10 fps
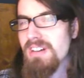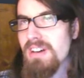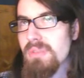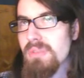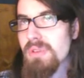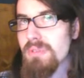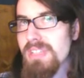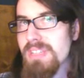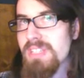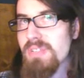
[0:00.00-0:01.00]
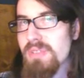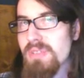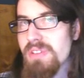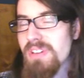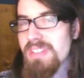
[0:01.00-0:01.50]
I recall that Yuri
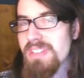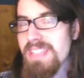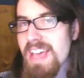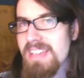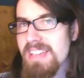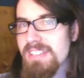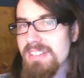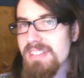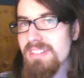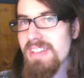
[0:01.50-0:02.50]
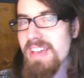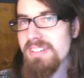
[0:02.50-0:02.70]
on Ice had a